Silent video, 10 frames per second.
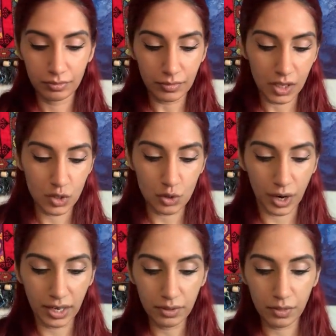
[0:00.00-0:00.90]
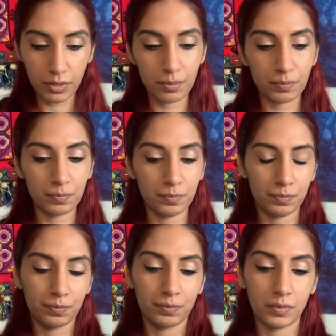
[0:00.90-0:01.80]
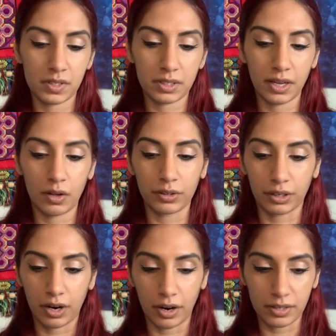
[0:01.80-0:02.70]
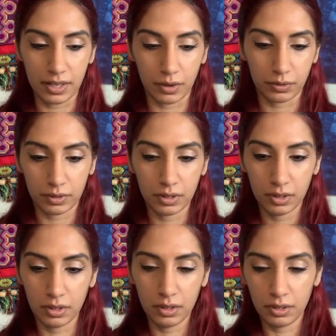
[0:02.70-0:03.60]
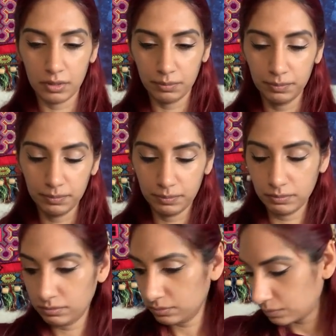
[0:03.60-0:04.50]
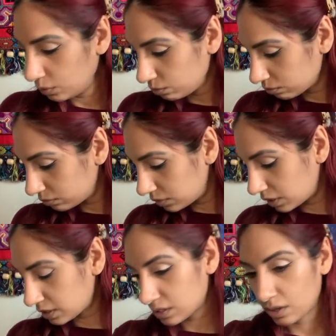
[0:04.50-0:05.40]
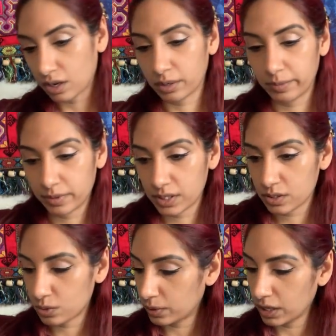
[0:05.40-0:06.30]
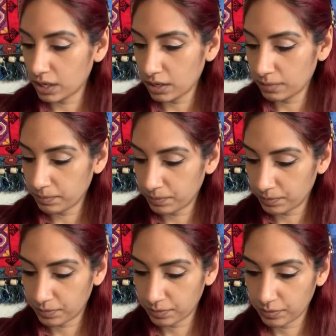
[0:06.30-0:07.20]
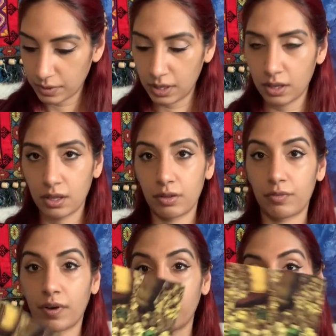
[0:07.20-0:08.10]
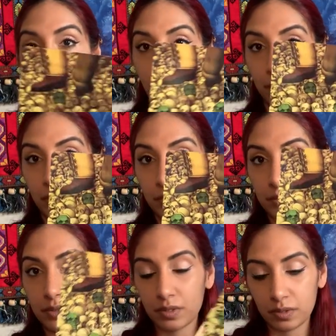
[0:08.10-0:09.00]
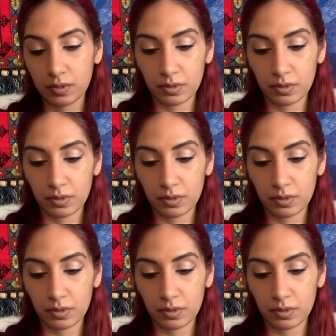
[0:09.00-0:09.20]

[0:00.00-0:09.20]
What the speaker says: Strength. Let's get all your cards out. Ooh, and let's talk about the story. Five of Pentacles.